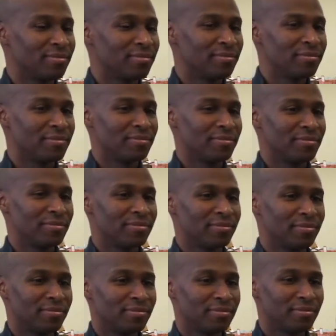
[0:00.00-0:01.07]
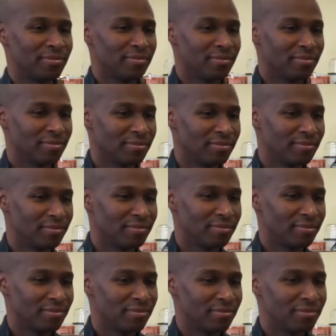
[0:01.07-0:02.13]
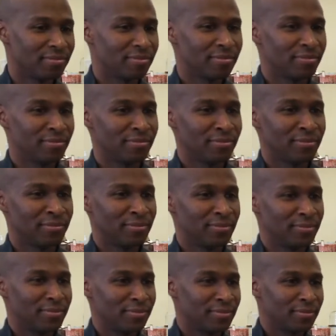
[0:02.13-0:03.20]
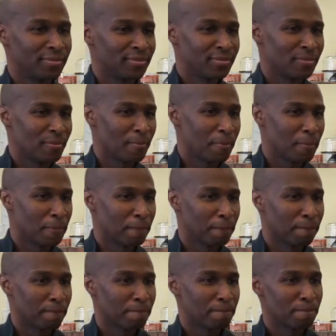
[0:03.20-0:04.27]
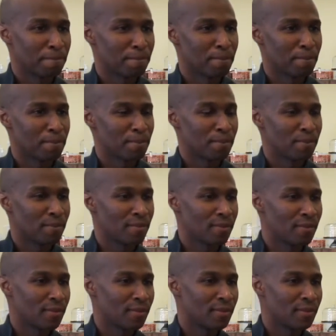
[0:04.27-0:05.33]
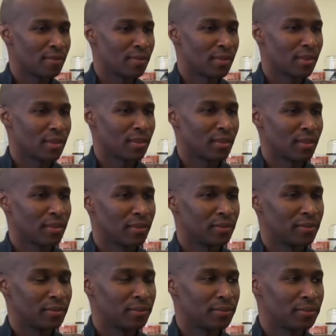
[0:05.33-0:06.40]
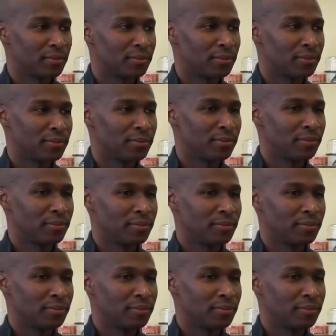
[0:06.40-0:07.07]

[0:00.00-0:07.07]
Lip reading: No words are spoken by the person on screen.